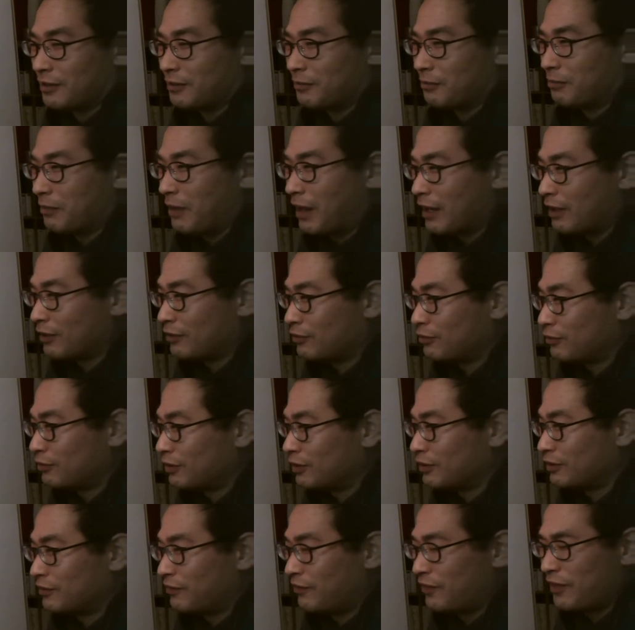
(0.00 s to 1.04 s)
My
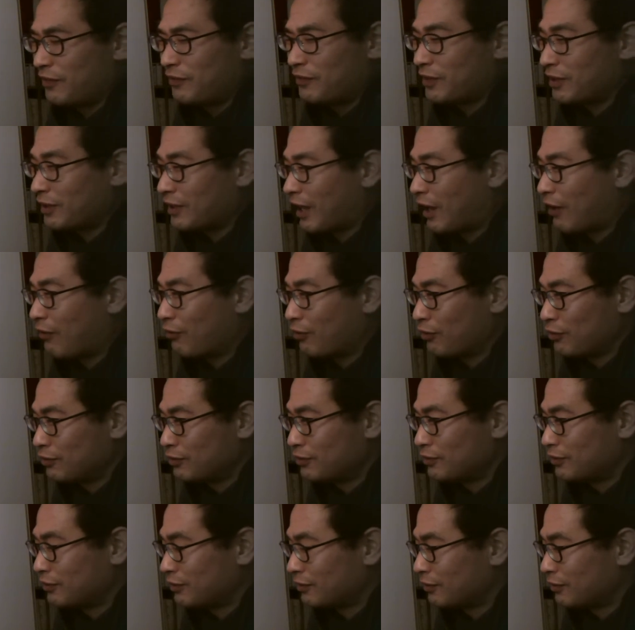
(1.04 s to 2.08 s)
goodness, 15 hours.